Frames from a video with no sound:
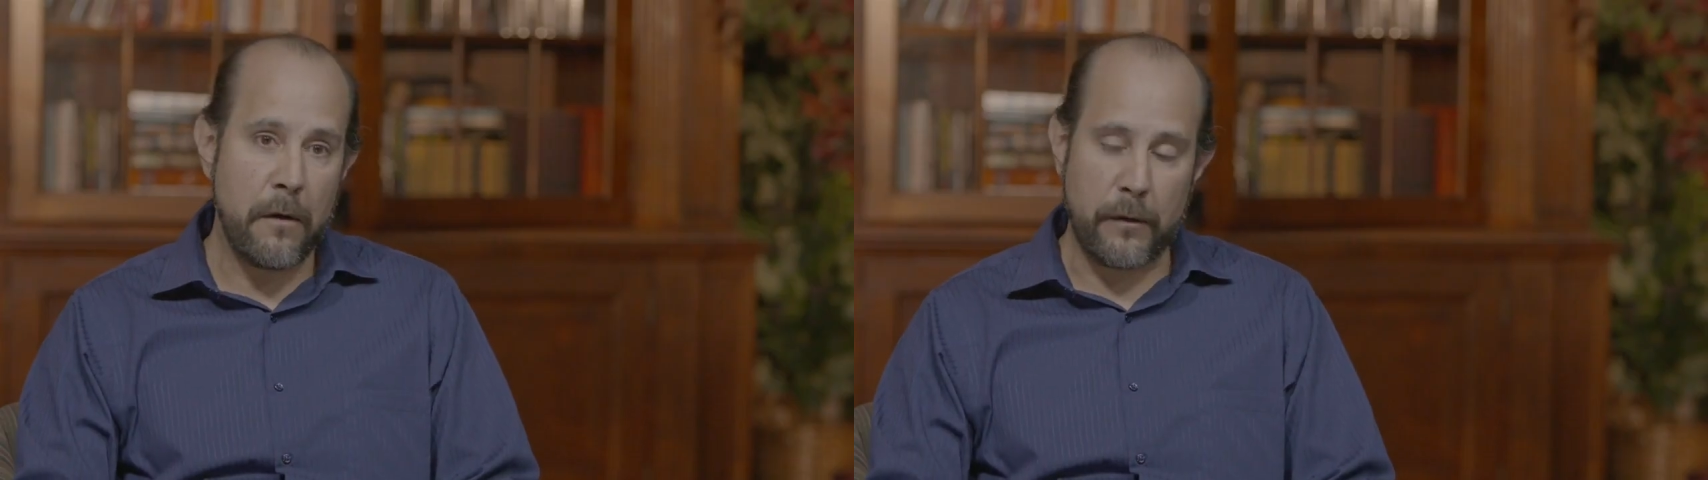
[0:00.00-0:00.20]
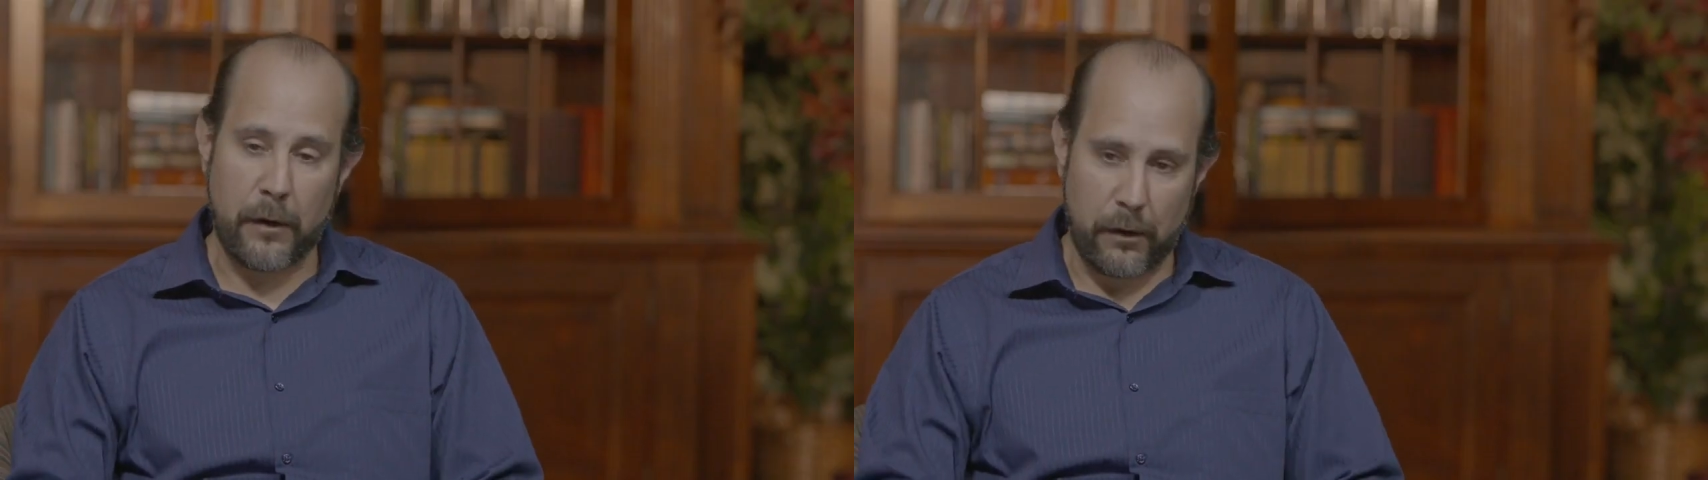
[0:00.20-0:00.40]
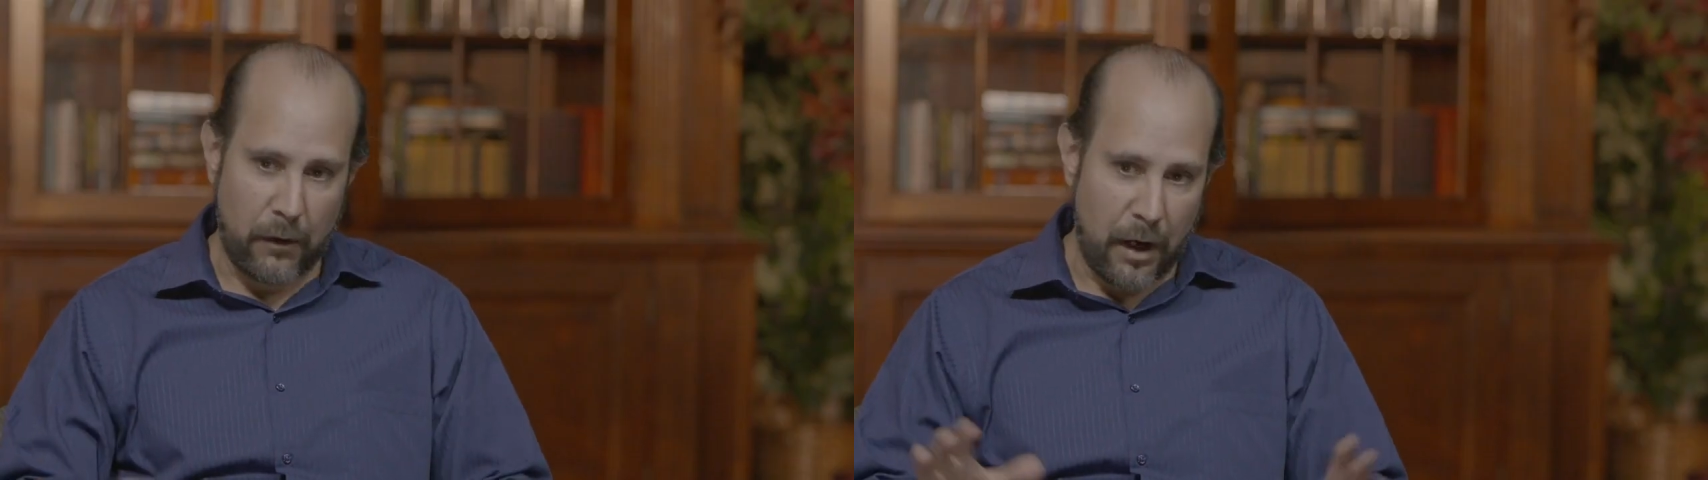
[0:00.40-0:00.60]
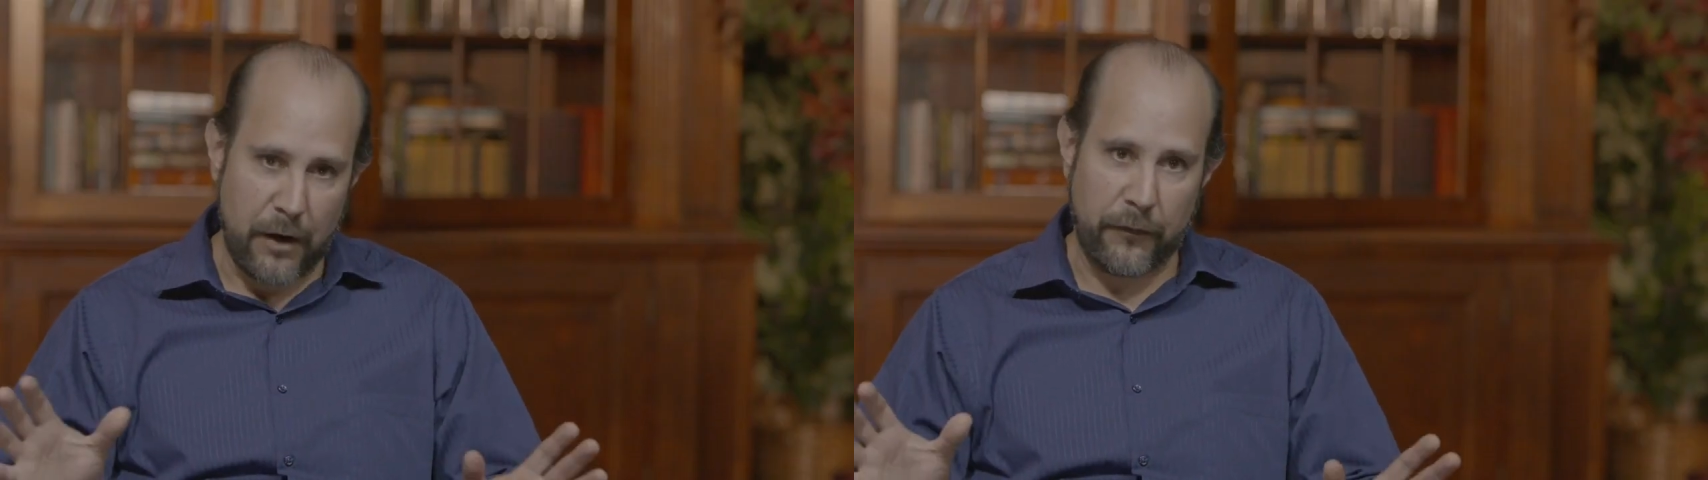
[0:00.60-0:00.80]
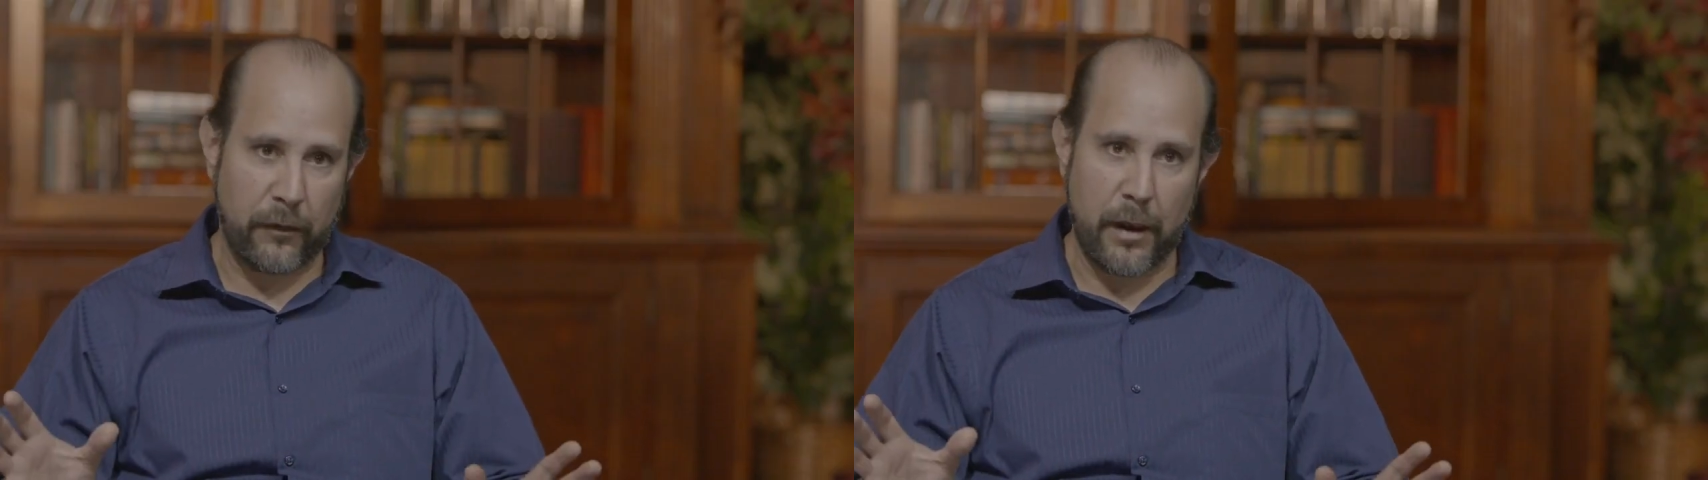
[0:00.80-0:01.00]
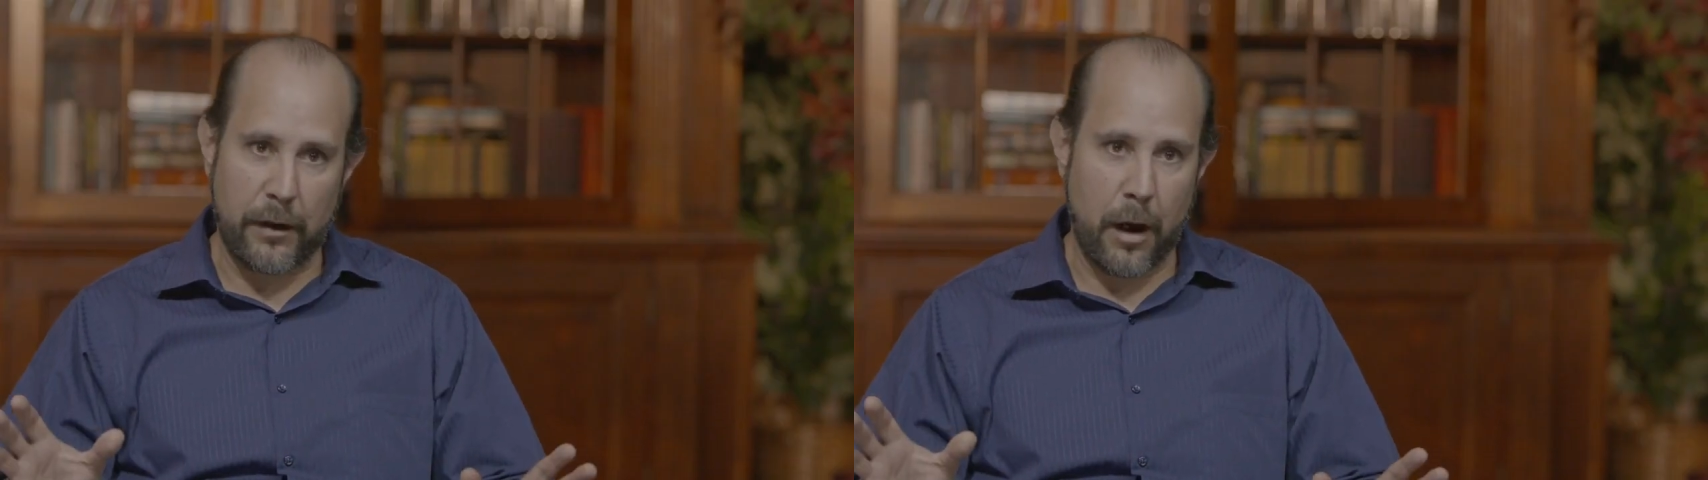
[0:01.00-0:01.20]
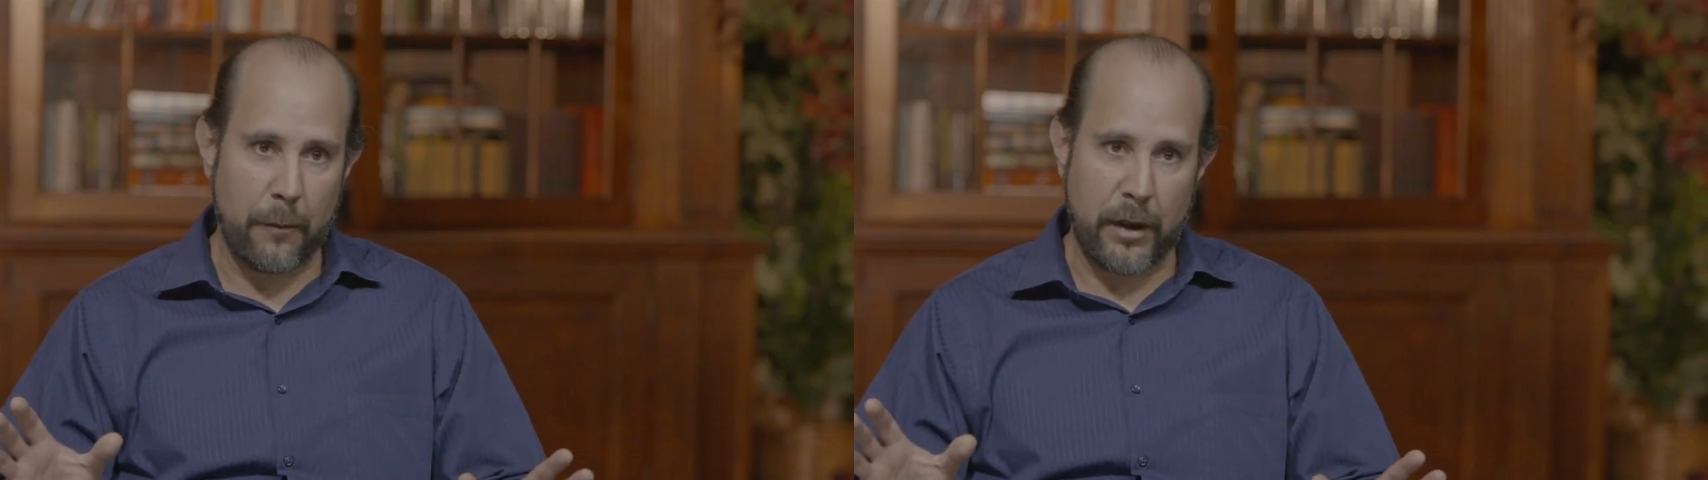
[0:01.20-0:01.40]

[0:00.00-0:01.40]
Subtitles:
their eyes lit up